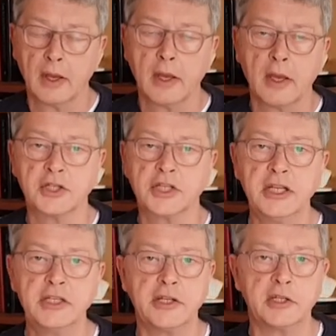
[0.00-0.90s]
He
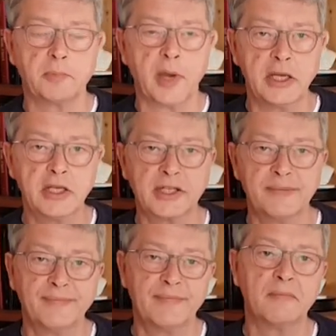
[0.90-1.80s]
sees this bass,
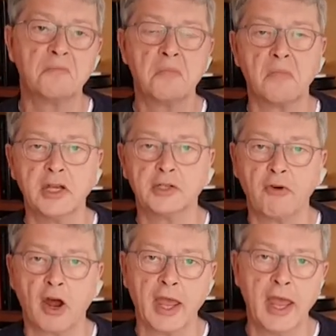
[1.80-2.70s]
it's
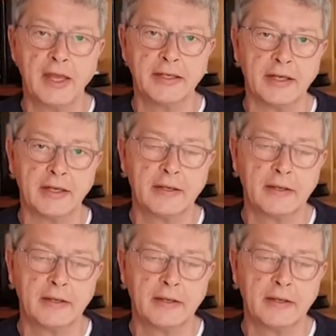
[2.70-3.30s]
right-handed,